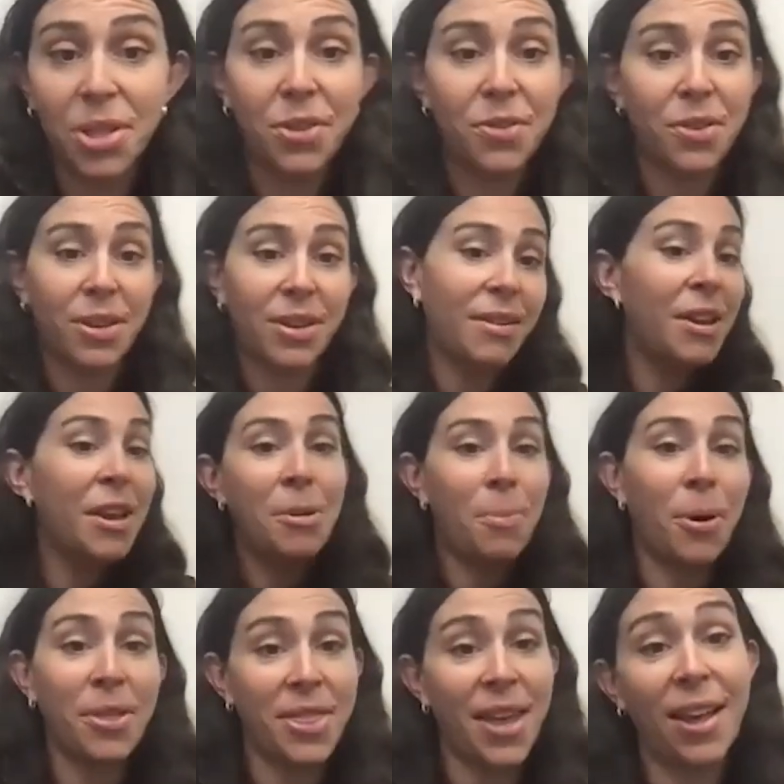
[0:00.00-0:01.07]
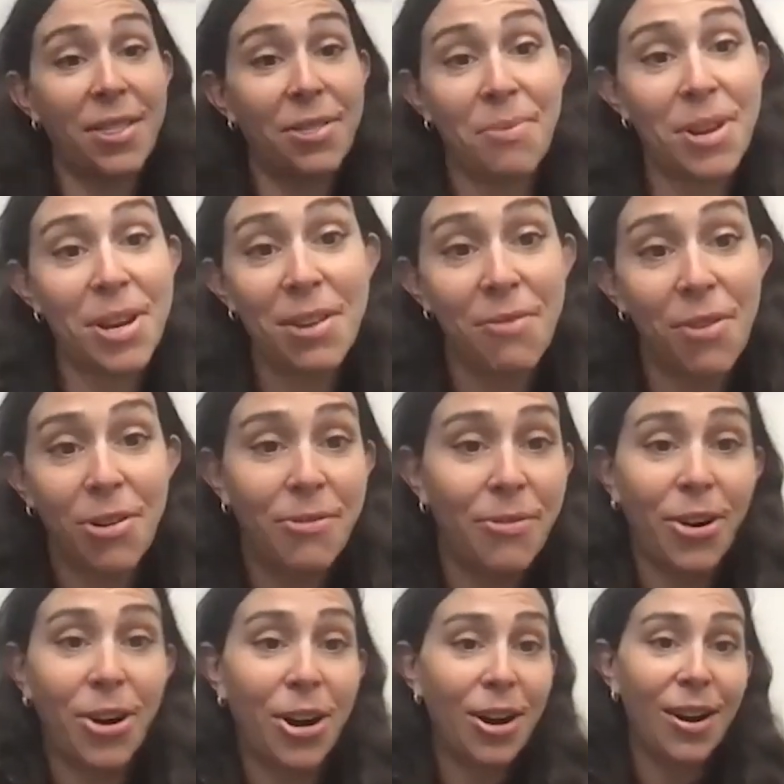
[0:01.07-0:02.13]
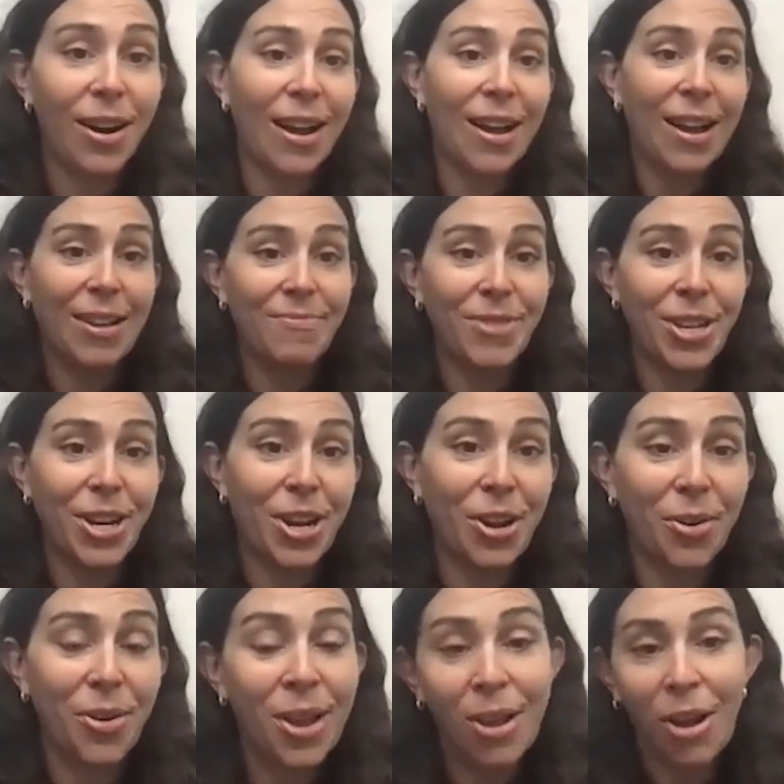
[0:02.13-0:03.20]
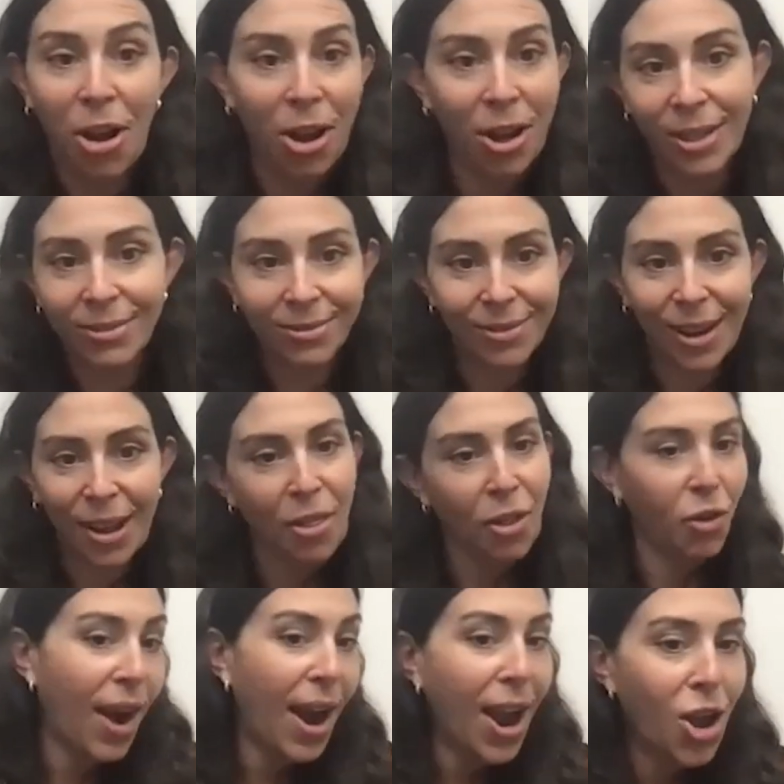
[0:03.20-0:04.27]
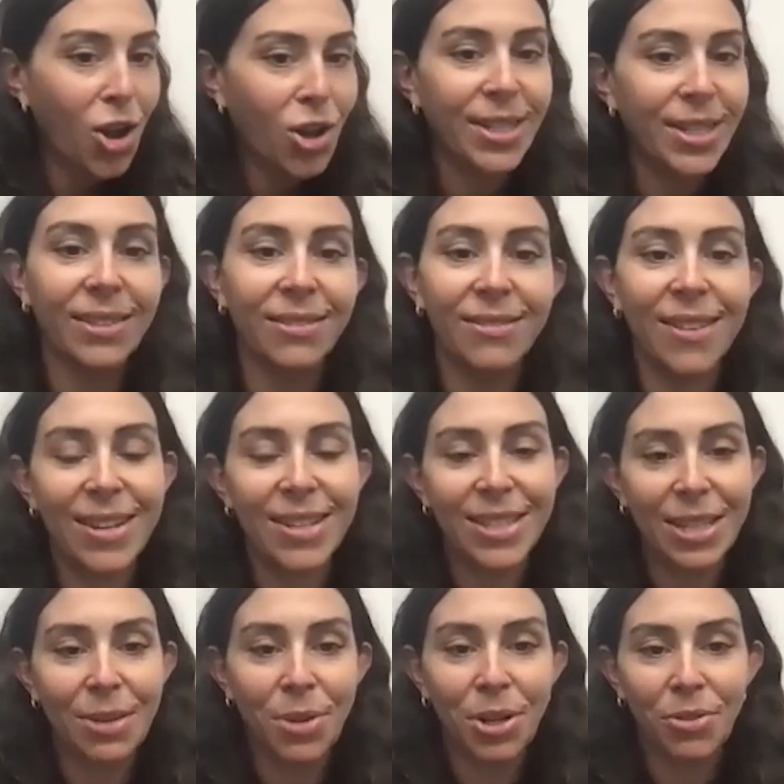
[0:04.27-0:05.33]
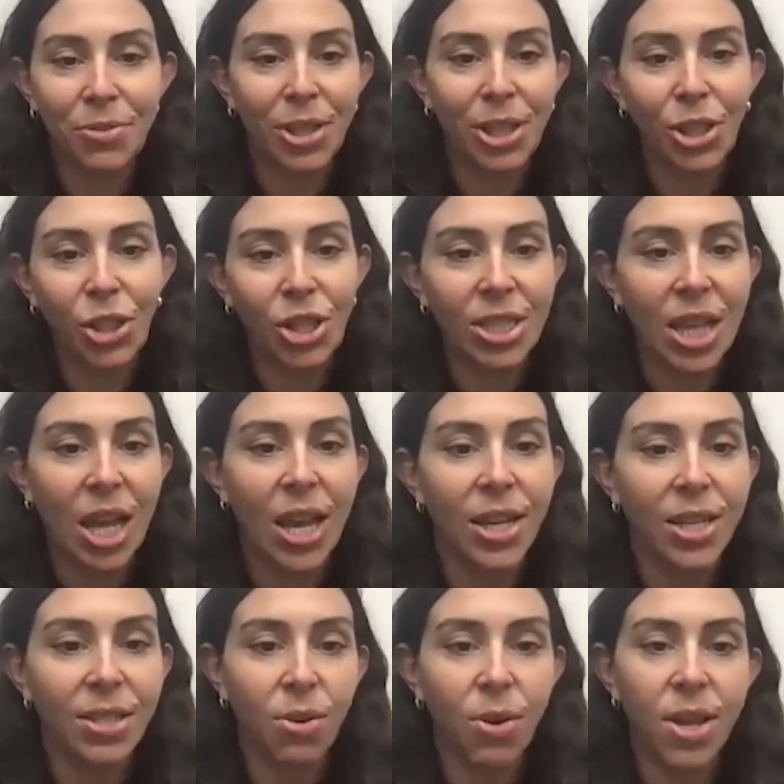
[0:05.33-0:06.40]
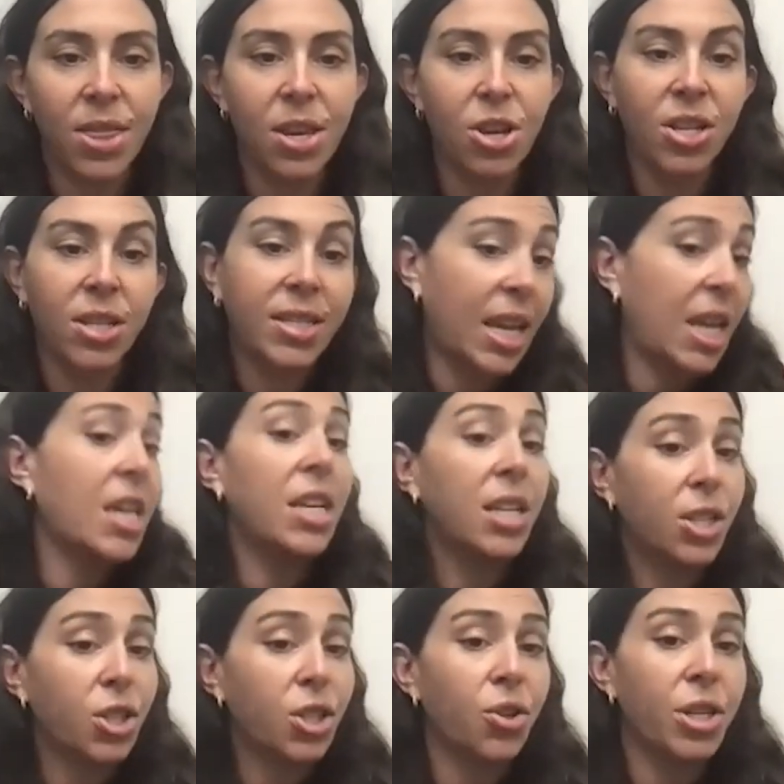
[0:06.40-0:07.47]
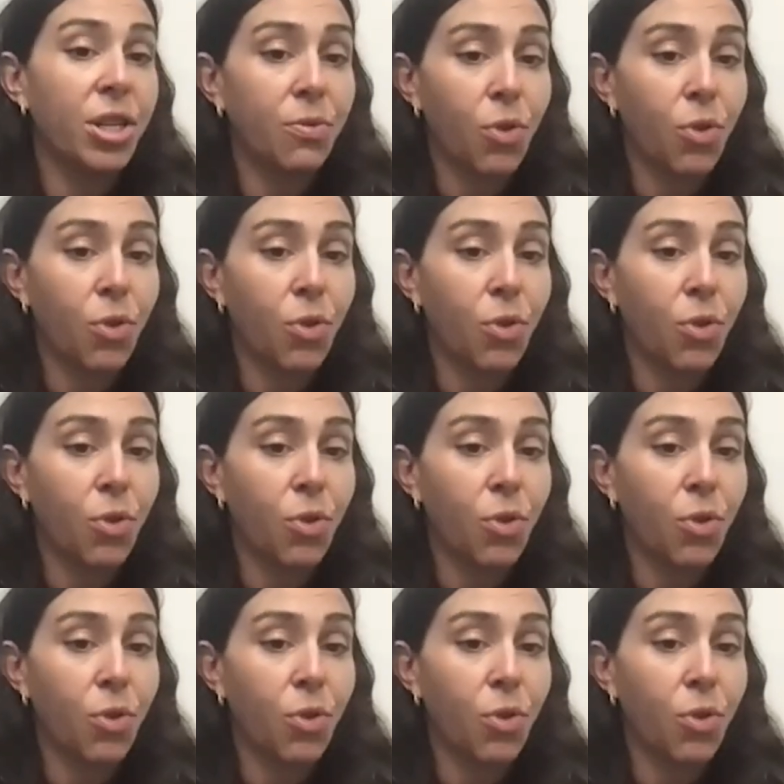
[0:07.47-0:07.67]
and you can put that 3D rover, um, you know, on on the ground and and see what it really looks like so i think taking a screen